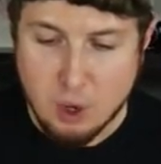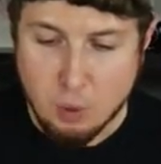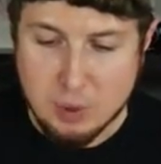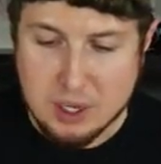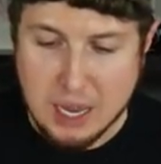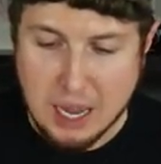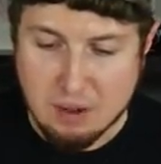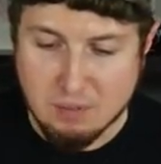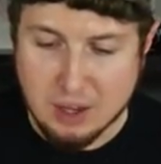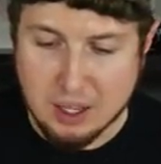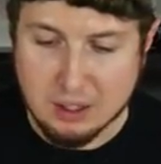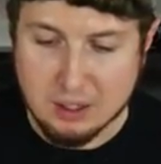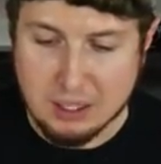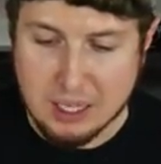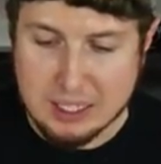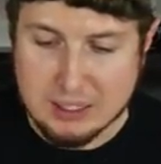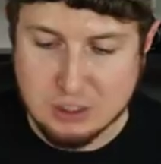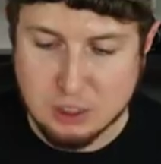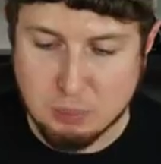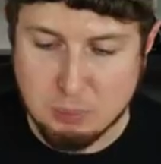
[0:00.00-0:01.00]
We have
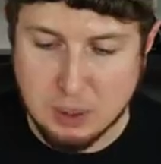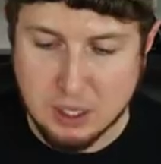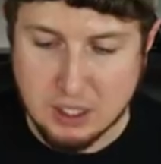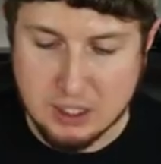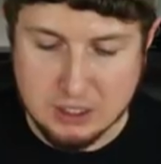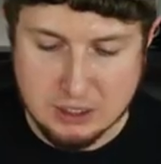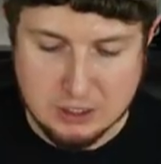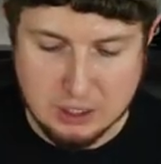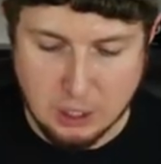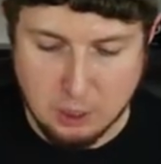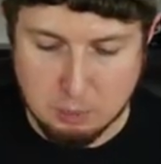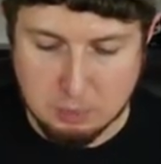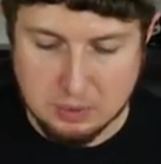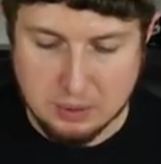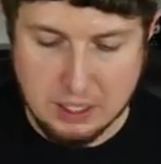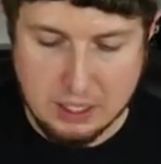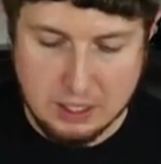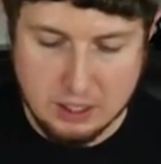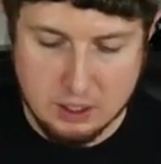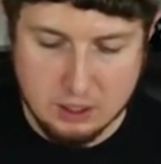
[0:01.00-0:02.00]
Electabuzz up
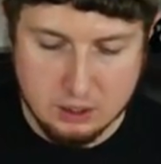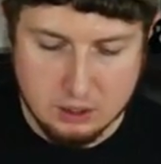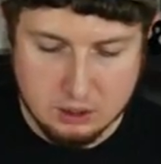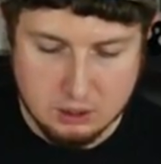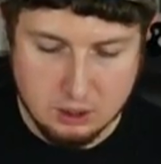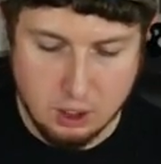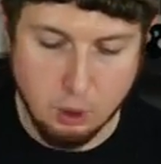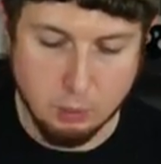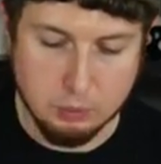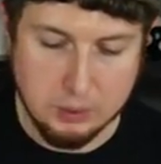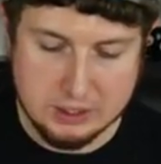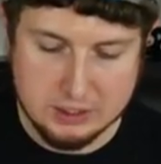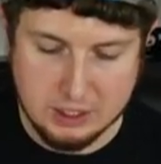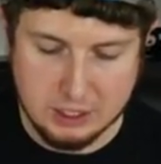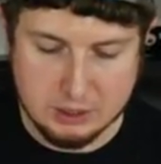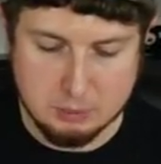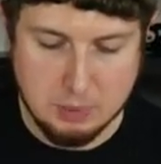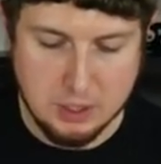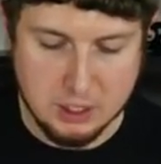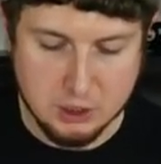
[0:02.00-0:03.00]
there. Oh, that's
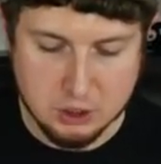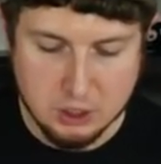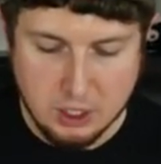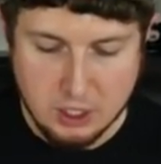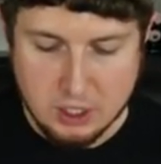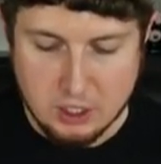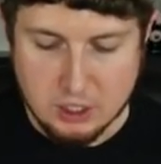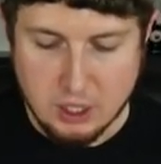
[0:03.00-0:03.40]
next page.